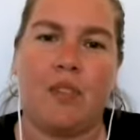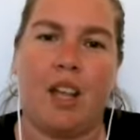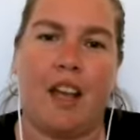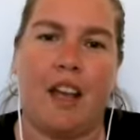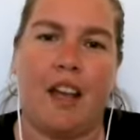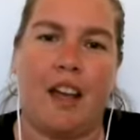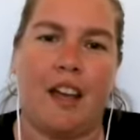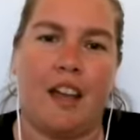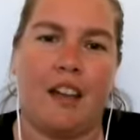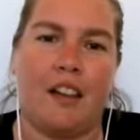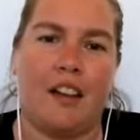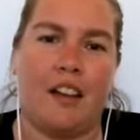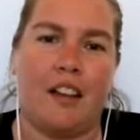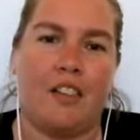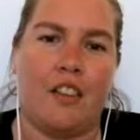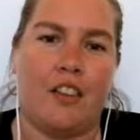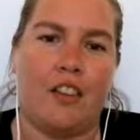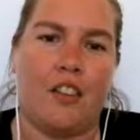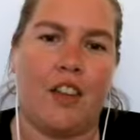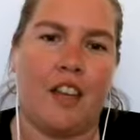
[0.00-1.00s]
And
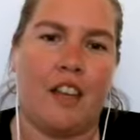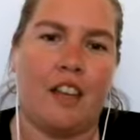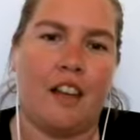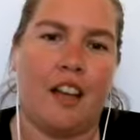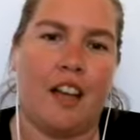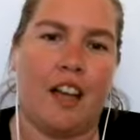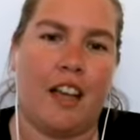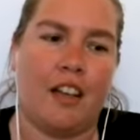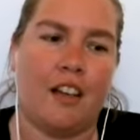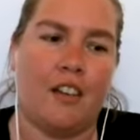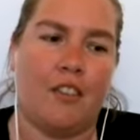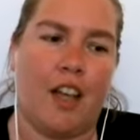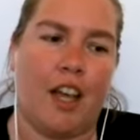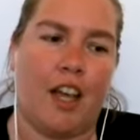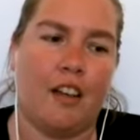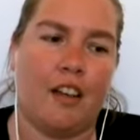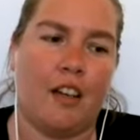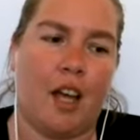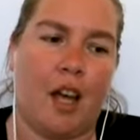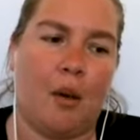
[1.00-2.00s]
so they can kind of
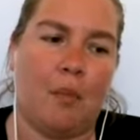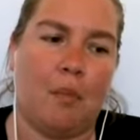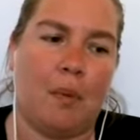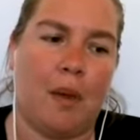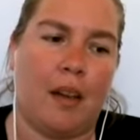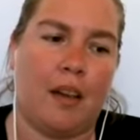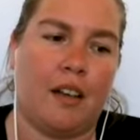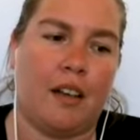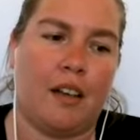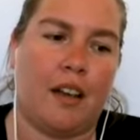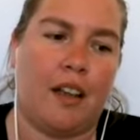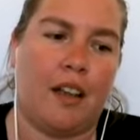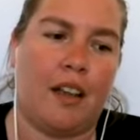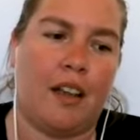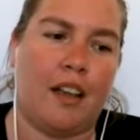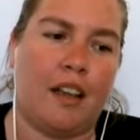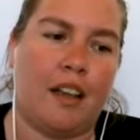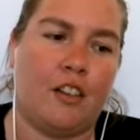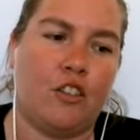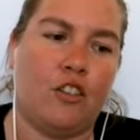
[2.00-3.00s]
end up at
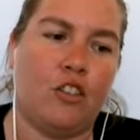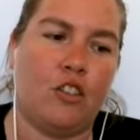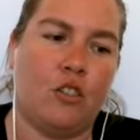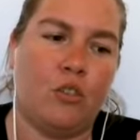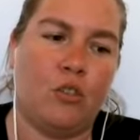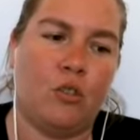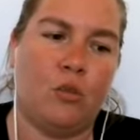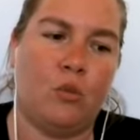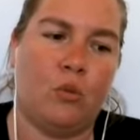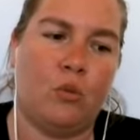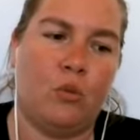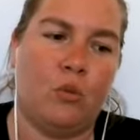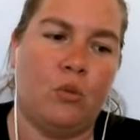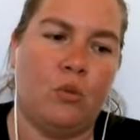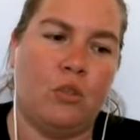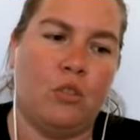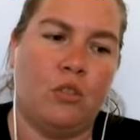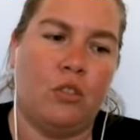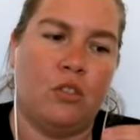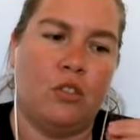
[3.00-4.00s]

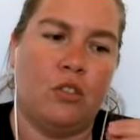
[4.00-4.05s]
too